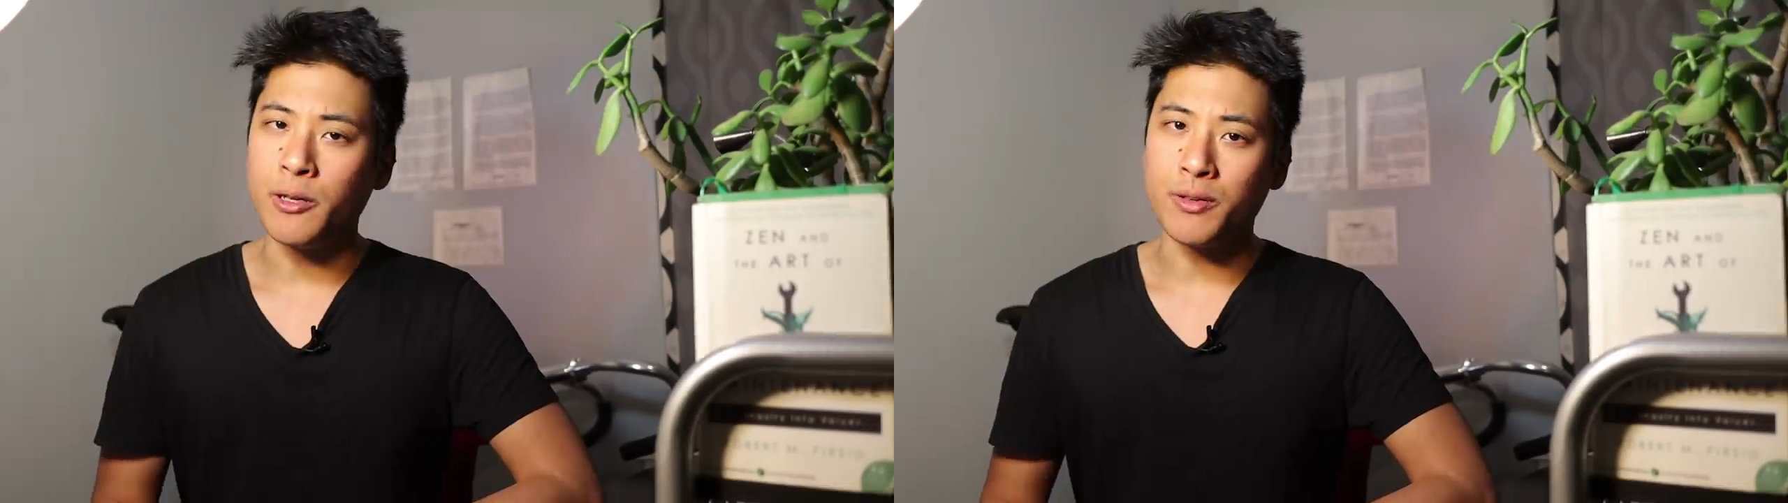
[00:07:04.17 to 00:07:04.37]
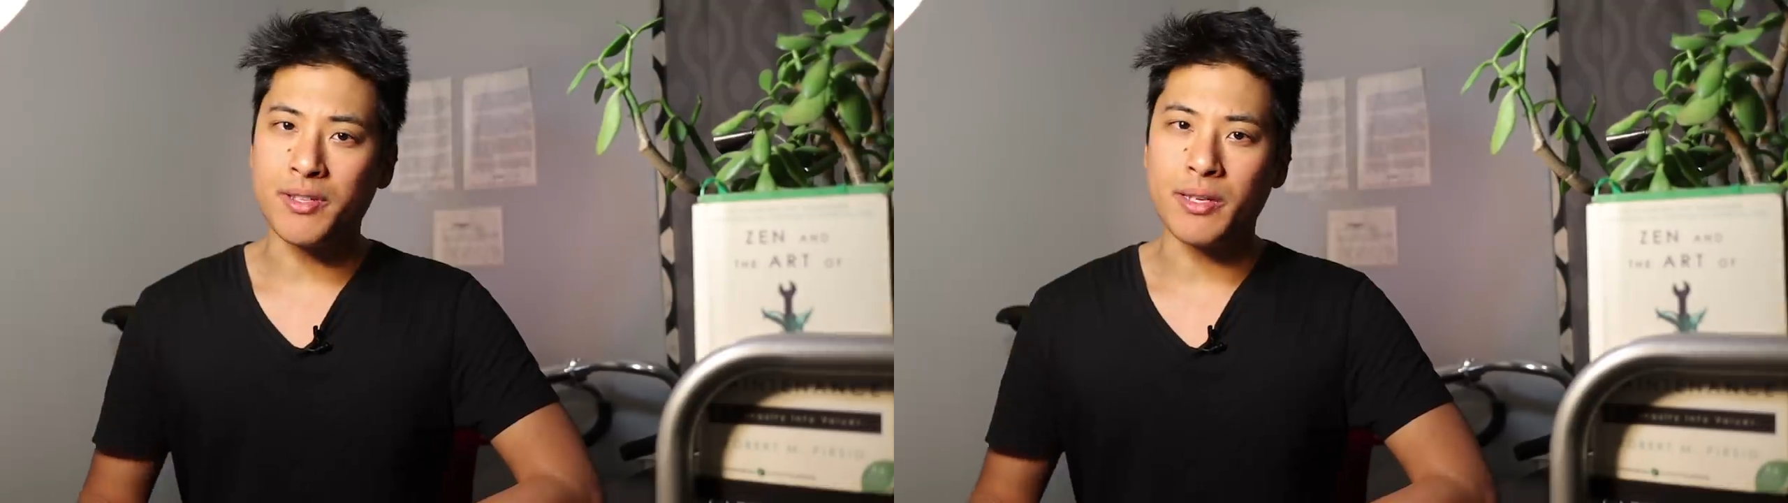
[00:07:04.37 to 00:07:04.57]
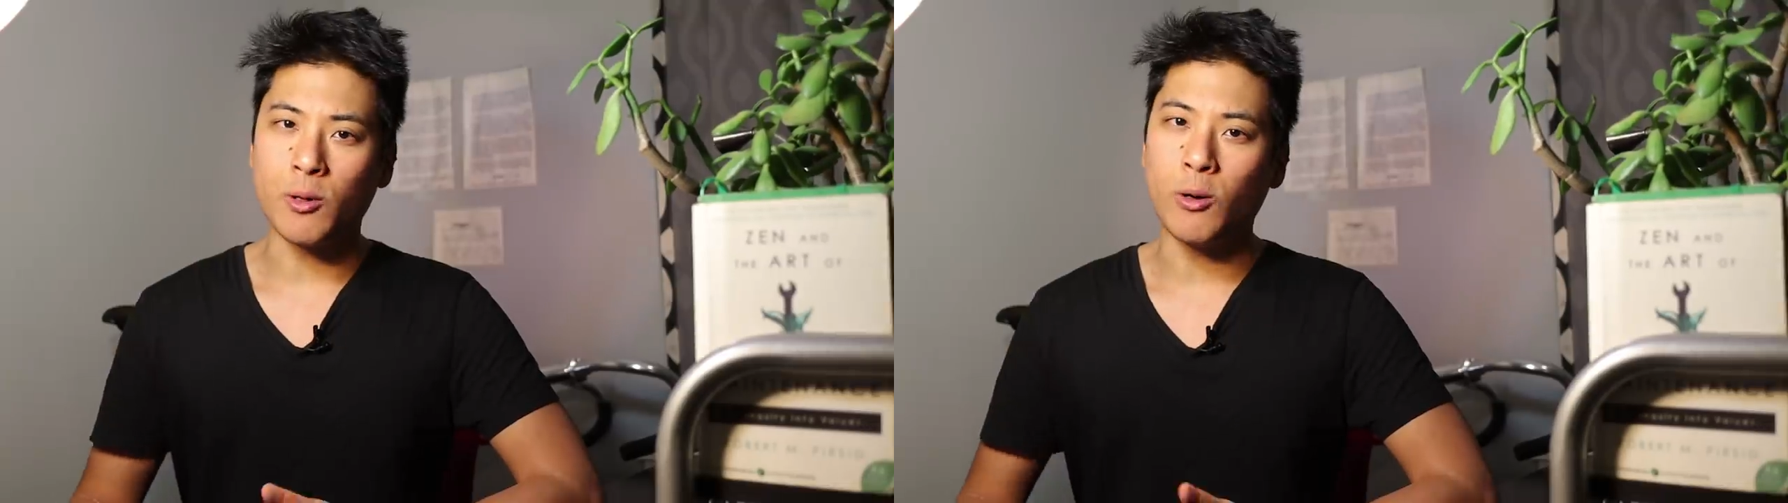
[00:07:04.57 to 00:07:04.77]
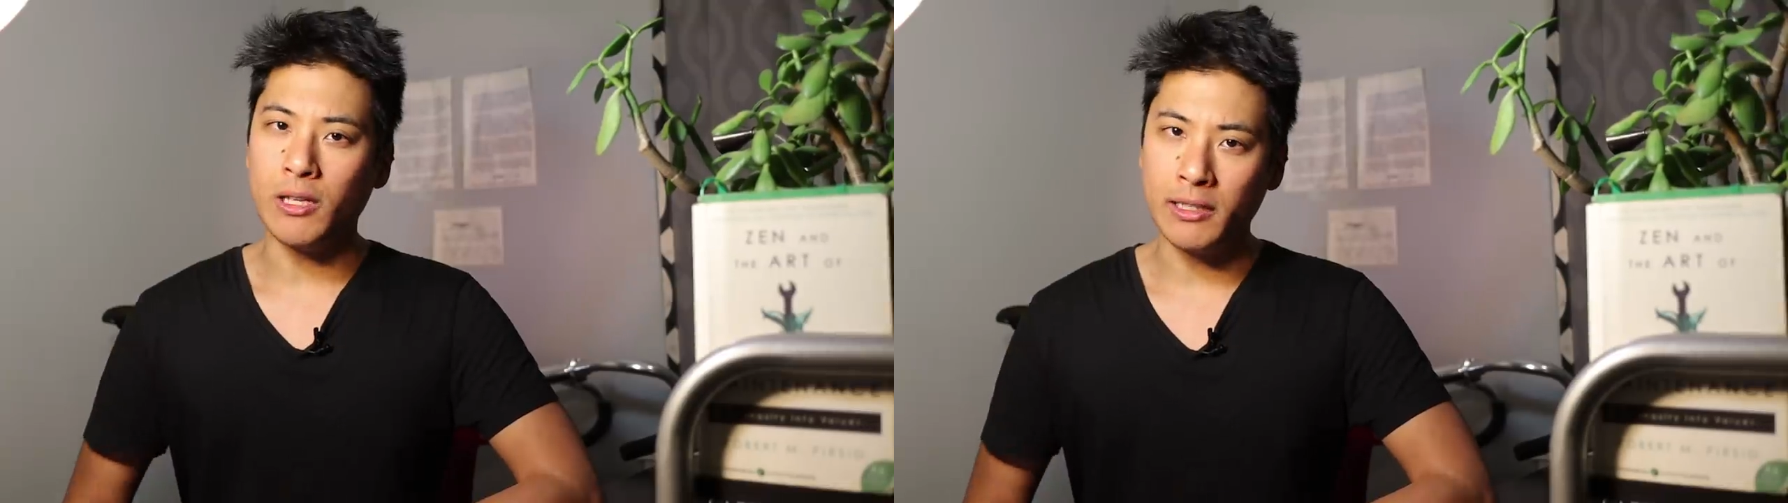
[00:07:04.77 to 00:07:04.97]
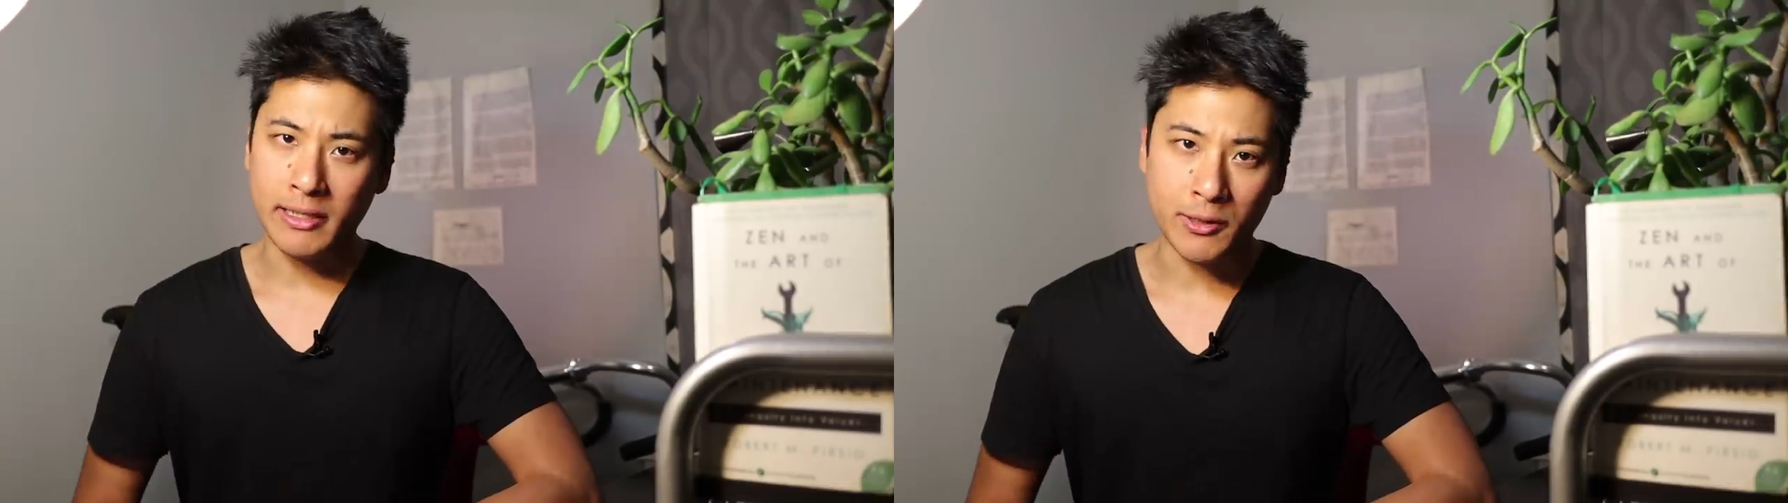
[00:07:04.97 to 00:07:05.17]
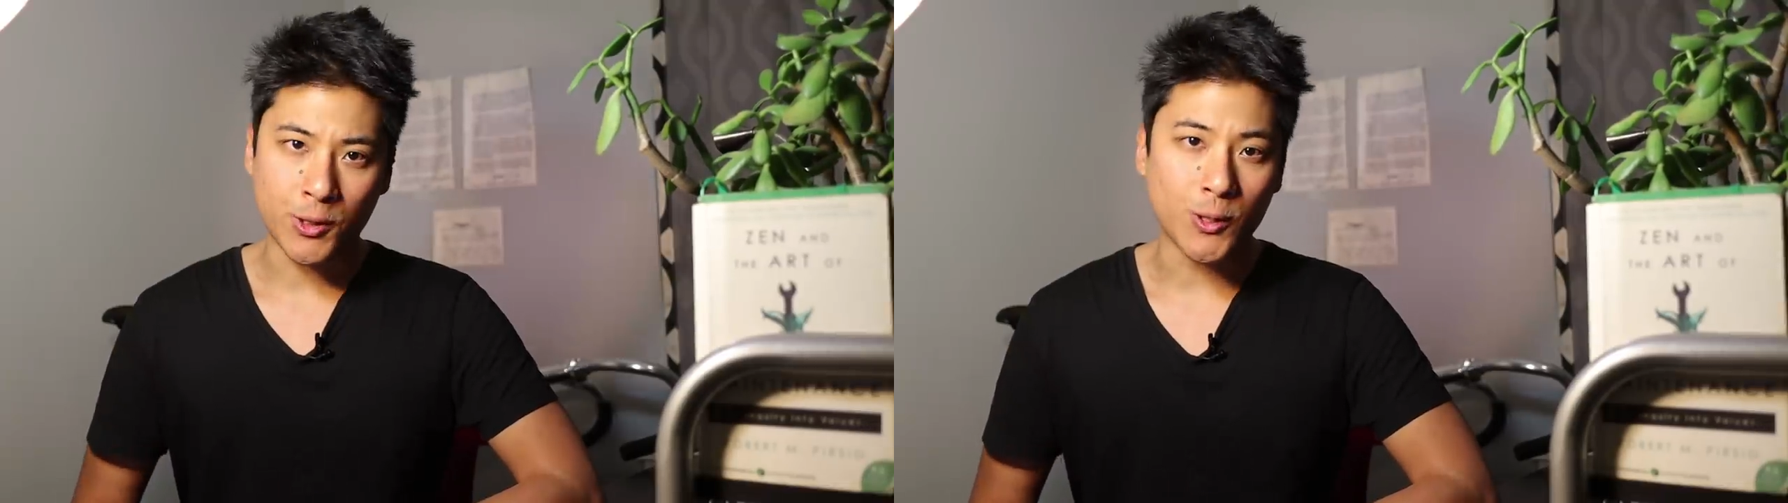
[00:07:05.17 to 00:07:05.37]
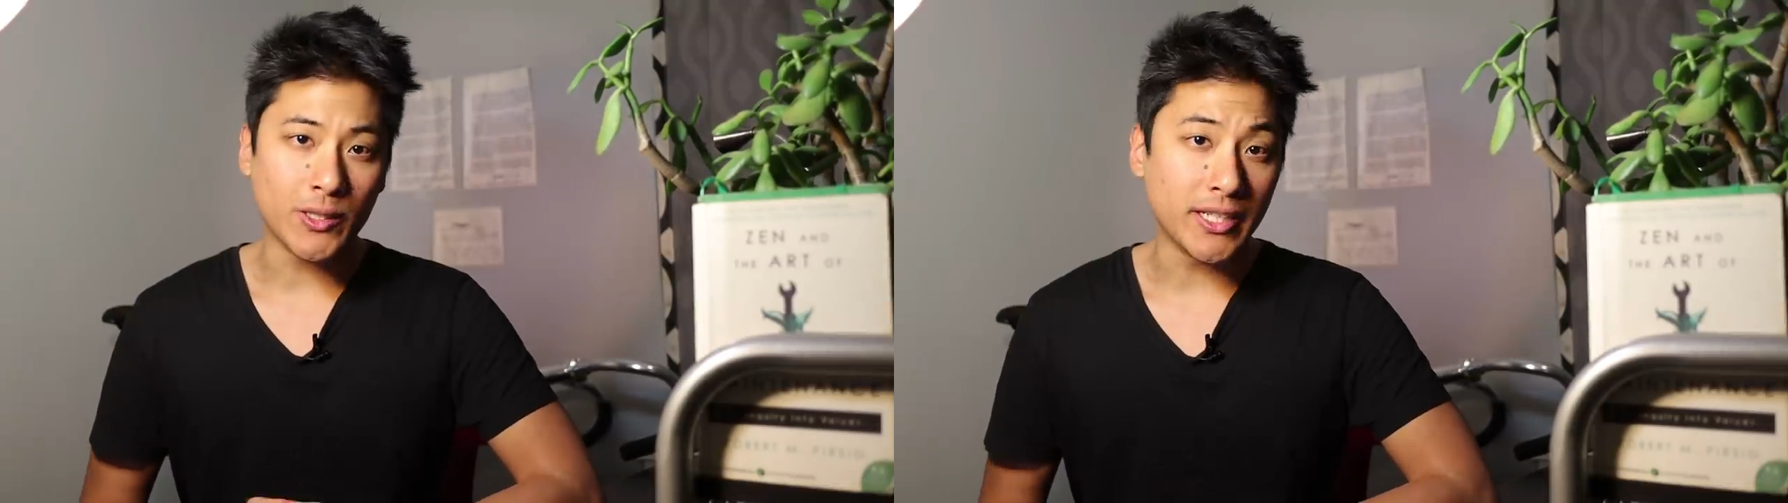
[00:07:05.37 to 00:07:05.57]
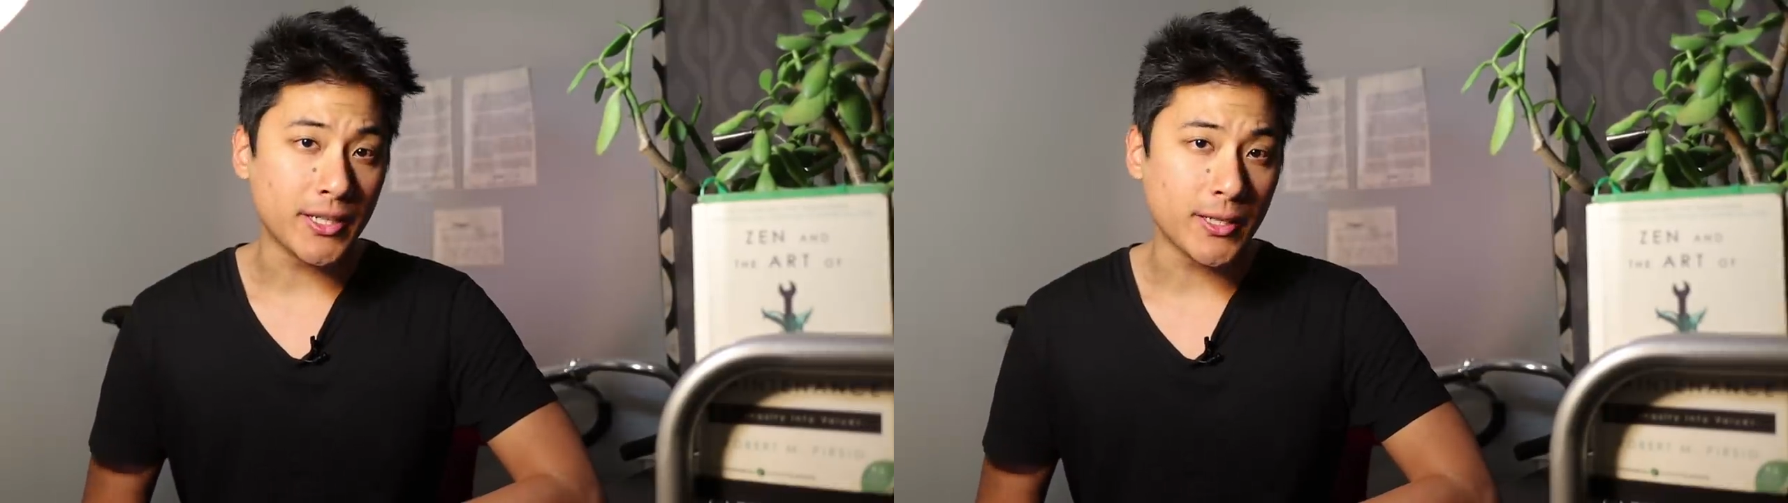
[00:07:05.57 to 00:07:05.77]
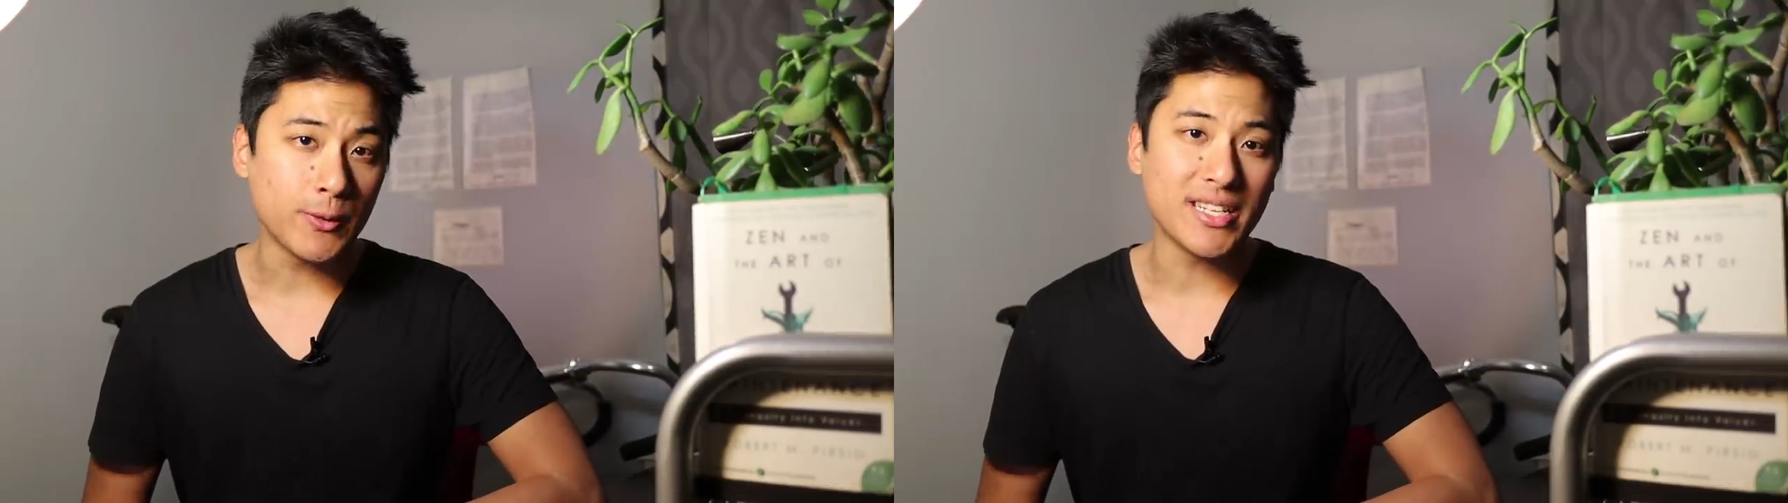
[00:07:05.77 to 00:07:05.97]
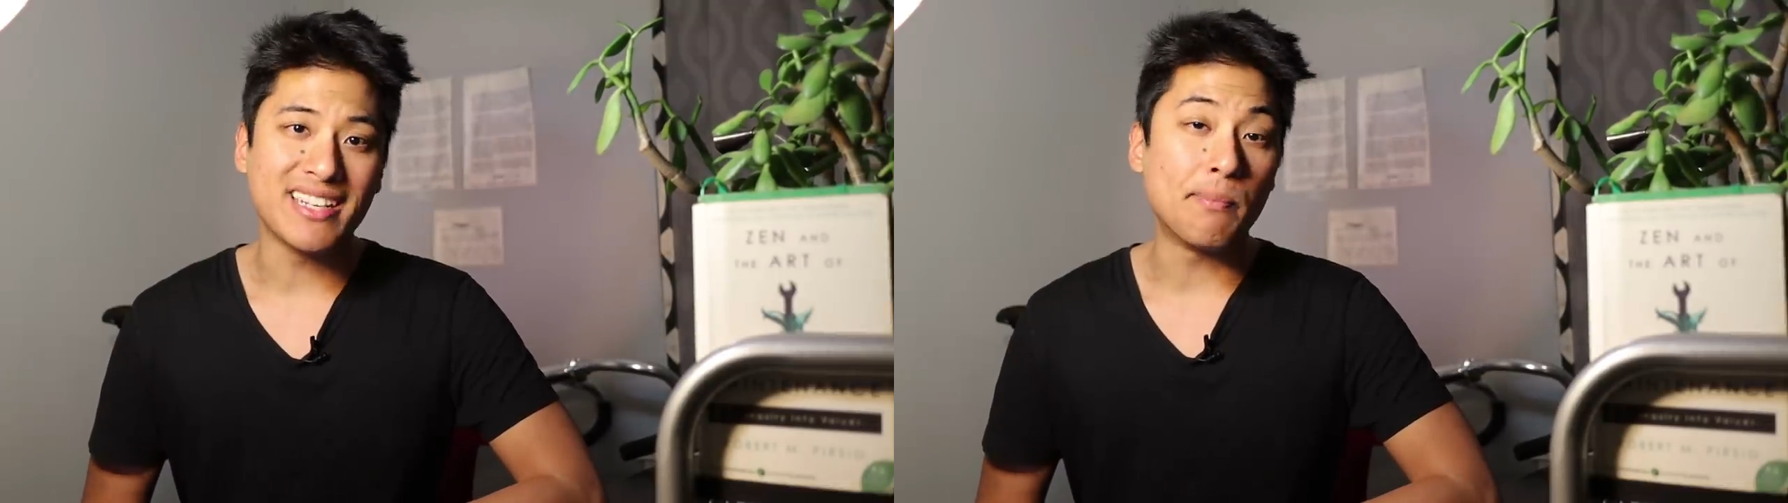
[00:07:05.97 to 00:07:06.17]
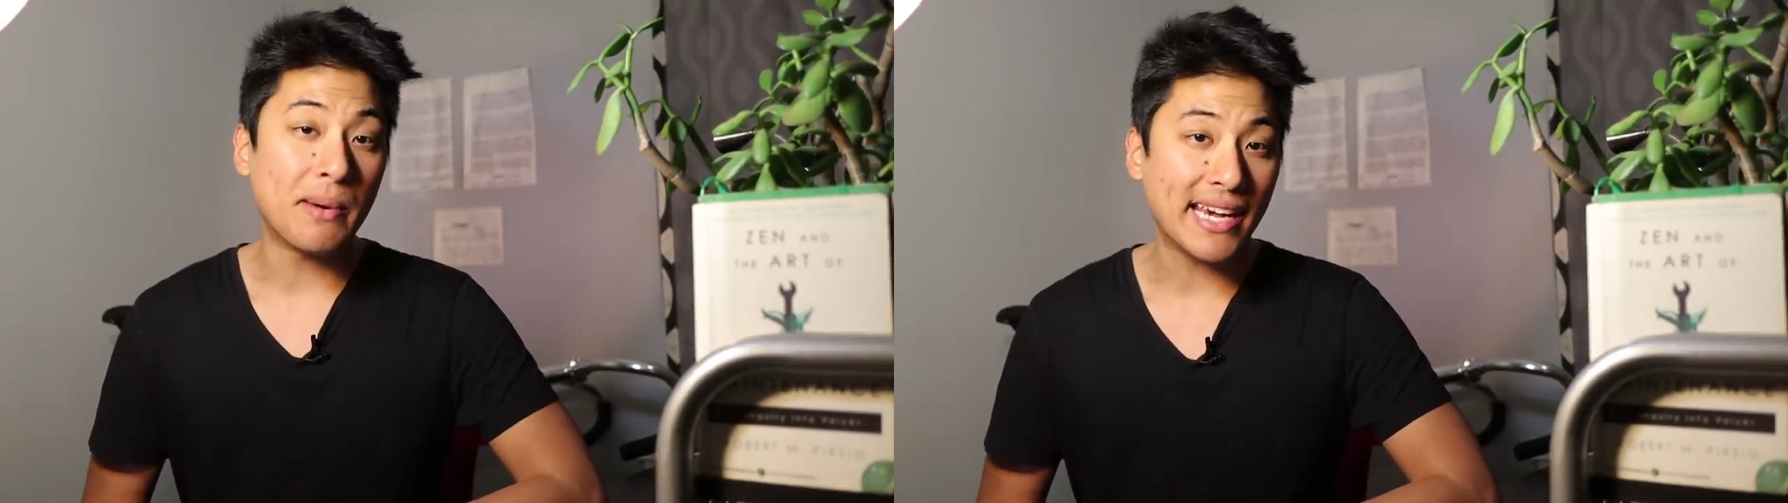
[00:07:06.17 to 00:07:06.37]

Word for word: I noticed some quality control issues in the